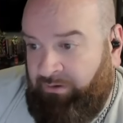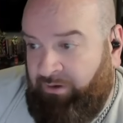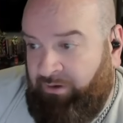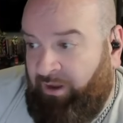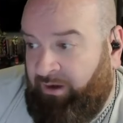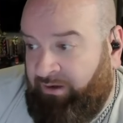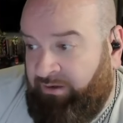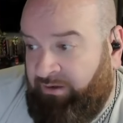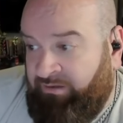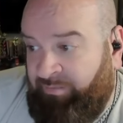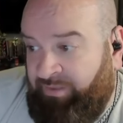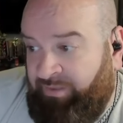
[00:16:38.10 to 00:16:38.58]
And
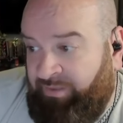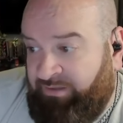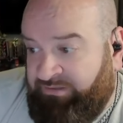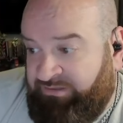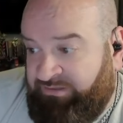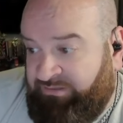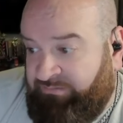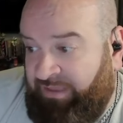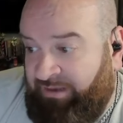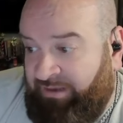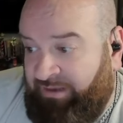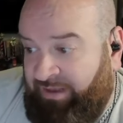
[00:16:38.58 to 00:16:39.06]
you're not going to tell
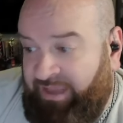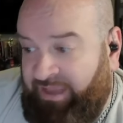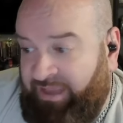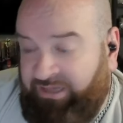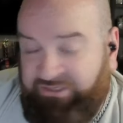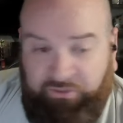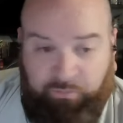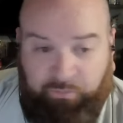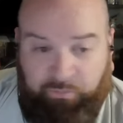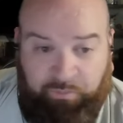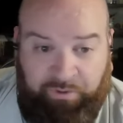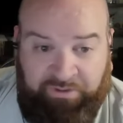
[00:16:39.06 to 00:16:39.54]
me that
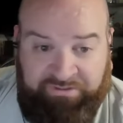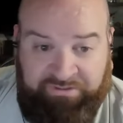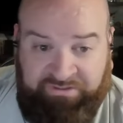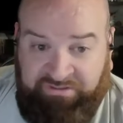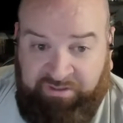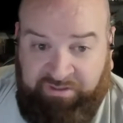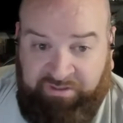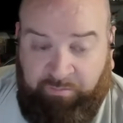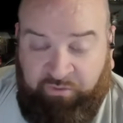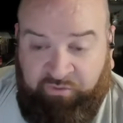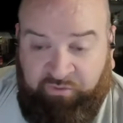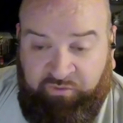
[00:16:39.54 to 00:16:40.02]
Asia
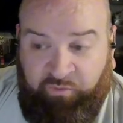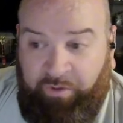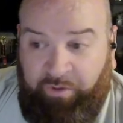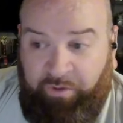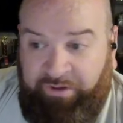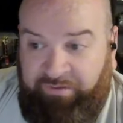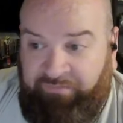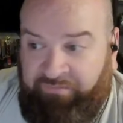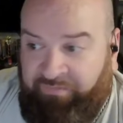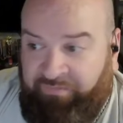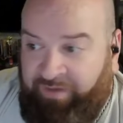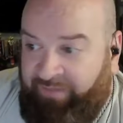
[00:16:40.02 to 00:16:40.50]
Wilson is number
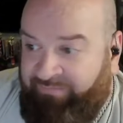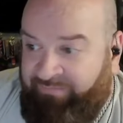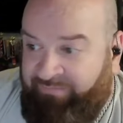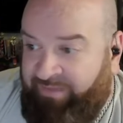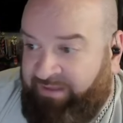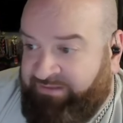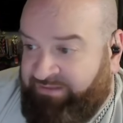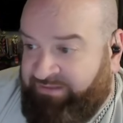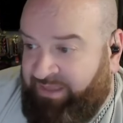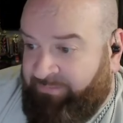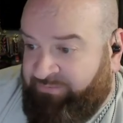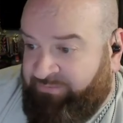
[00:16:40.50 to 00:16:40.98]

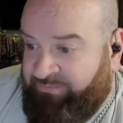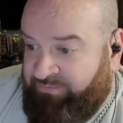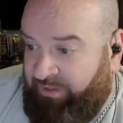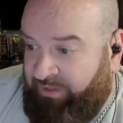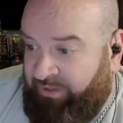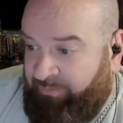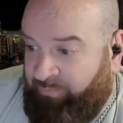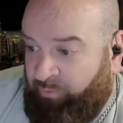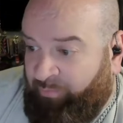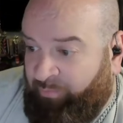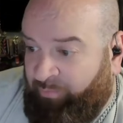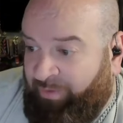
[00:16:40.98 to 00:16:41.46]
25. That's
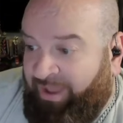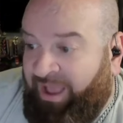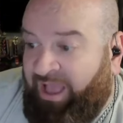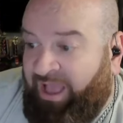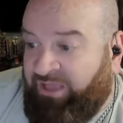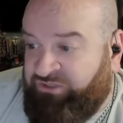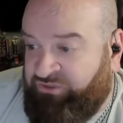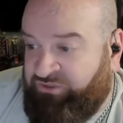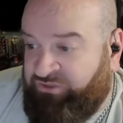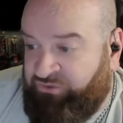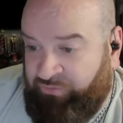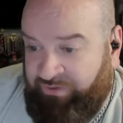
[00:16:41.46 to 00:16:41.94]
absolutely
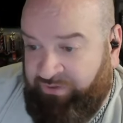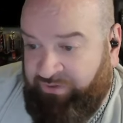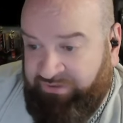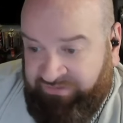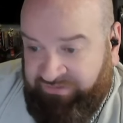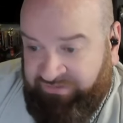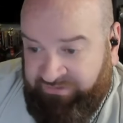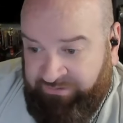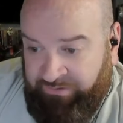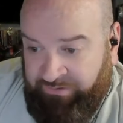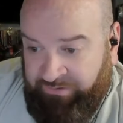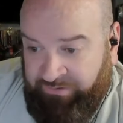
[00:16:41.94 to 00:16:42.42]

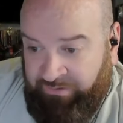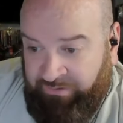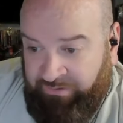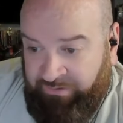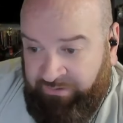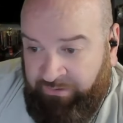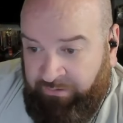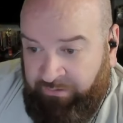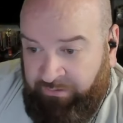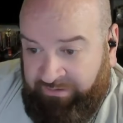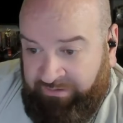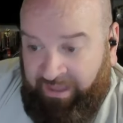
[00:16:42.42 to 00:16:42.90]
preposterous.
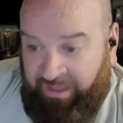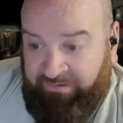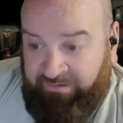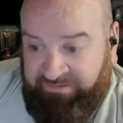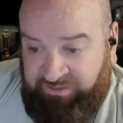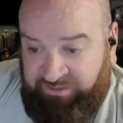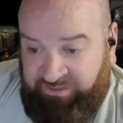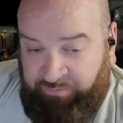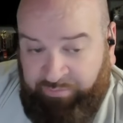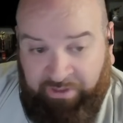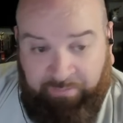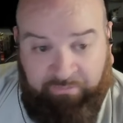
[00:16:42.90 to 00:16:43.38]

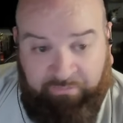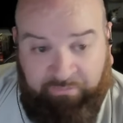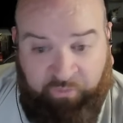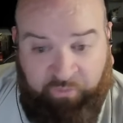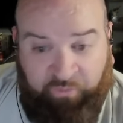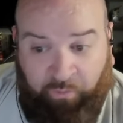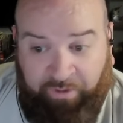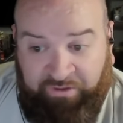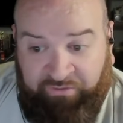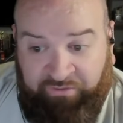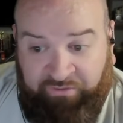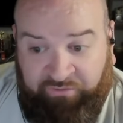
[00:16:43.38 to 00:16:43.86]
Kelce
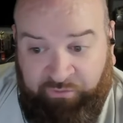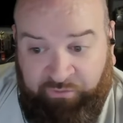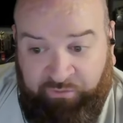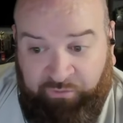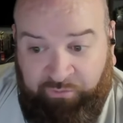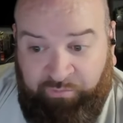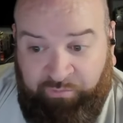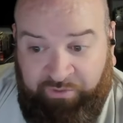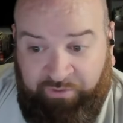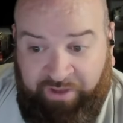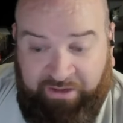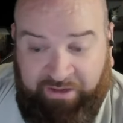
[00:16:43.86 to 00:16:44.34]
Plum
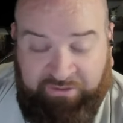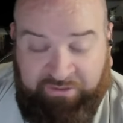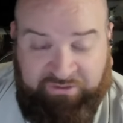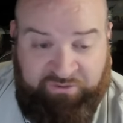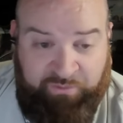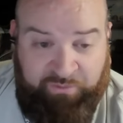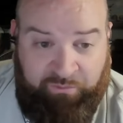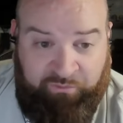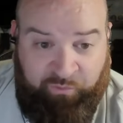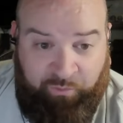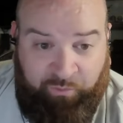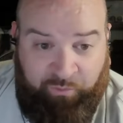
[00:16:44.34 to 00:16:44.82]
22,
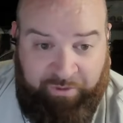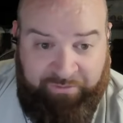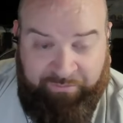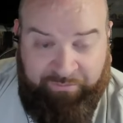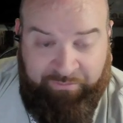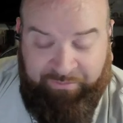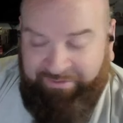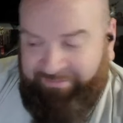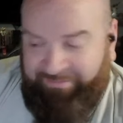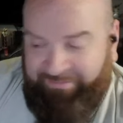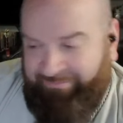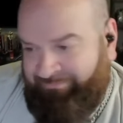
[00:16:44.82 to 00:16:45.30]
Breonna Stewart
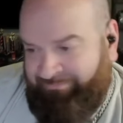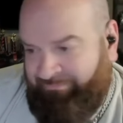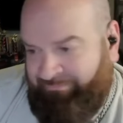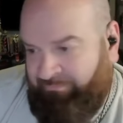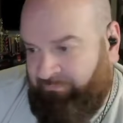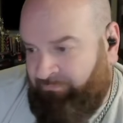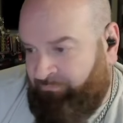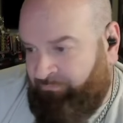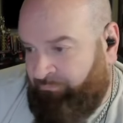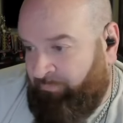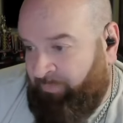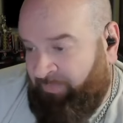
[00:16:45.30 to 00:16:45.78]
21.
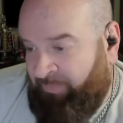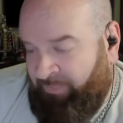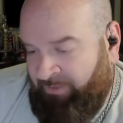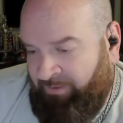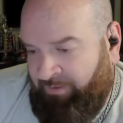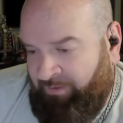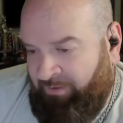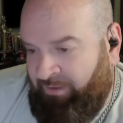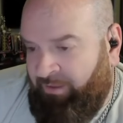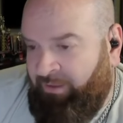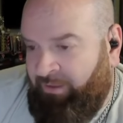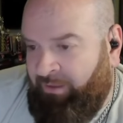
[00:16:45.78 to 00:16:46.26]

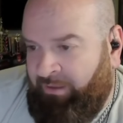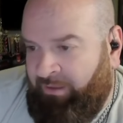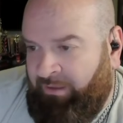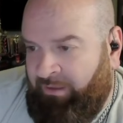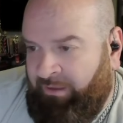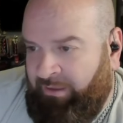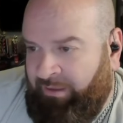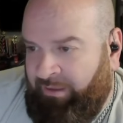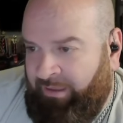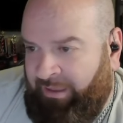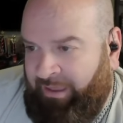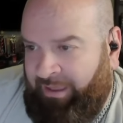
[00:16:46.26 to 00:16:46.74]

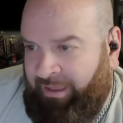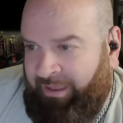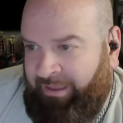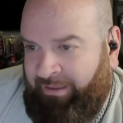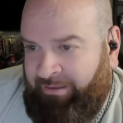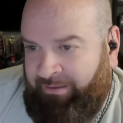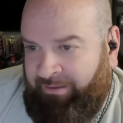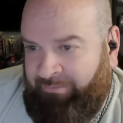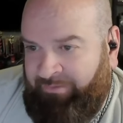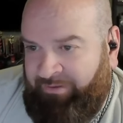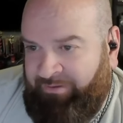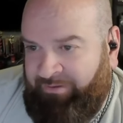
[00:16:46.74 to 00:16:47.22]

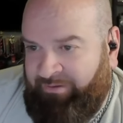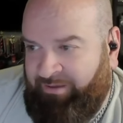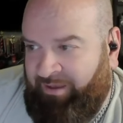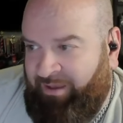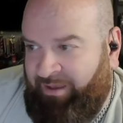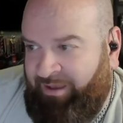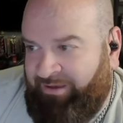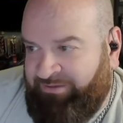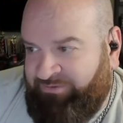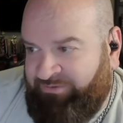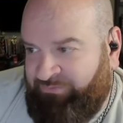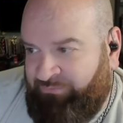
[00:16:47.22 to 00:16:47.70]
I mean,
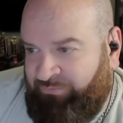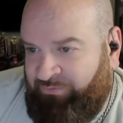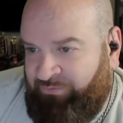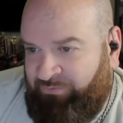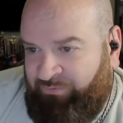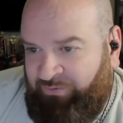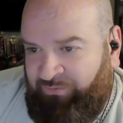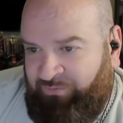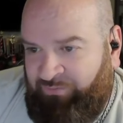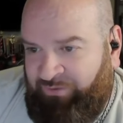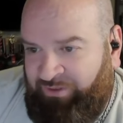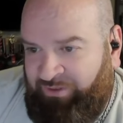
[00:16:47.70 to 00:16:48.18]
gosh,
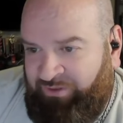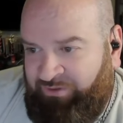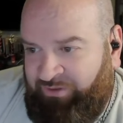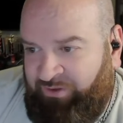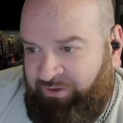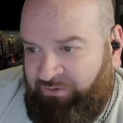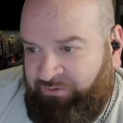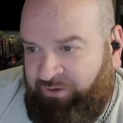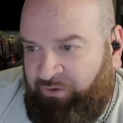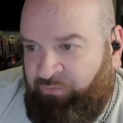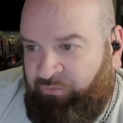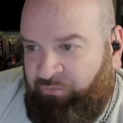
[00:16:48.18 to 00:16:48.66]
we're really,
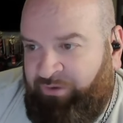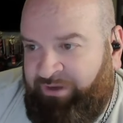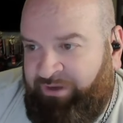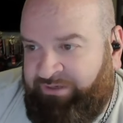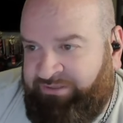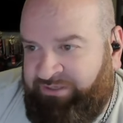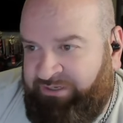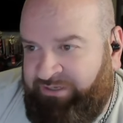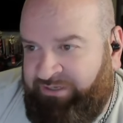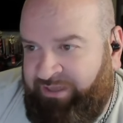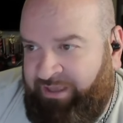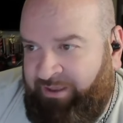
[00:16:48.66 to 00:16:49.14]
they're
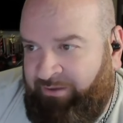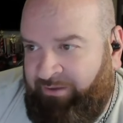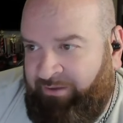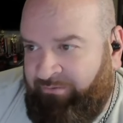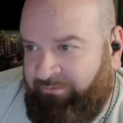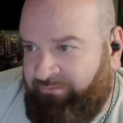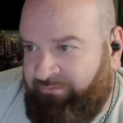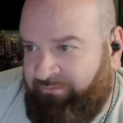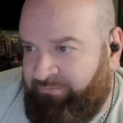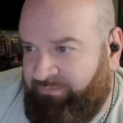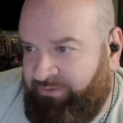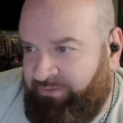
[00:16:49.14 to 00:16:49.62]
reaching
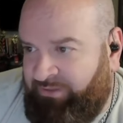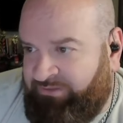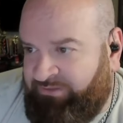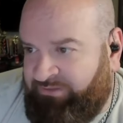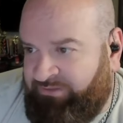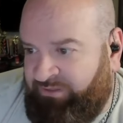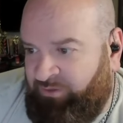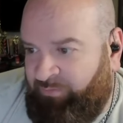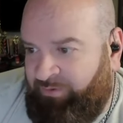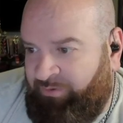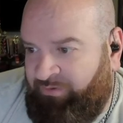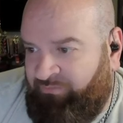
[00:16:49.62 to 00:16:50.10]
now.
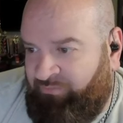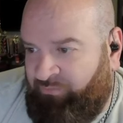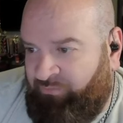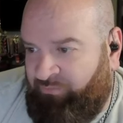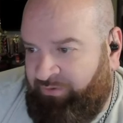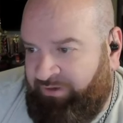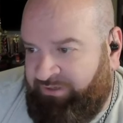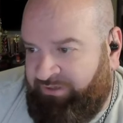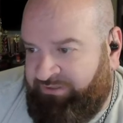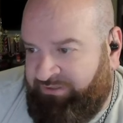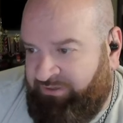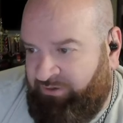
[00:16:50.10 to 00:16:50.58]
That's a little bit of
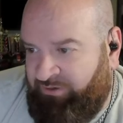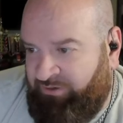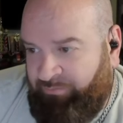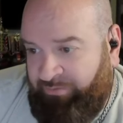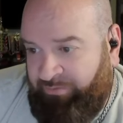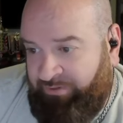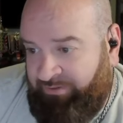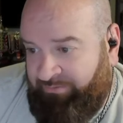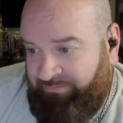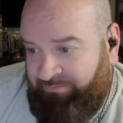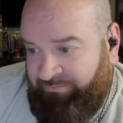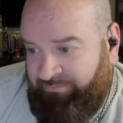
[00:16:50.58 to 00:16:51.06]
a reach
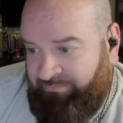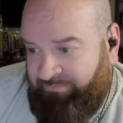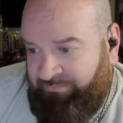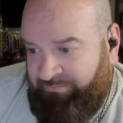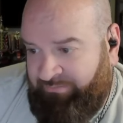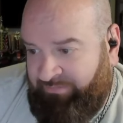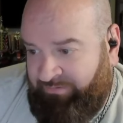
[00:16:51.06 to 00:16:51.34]
here, but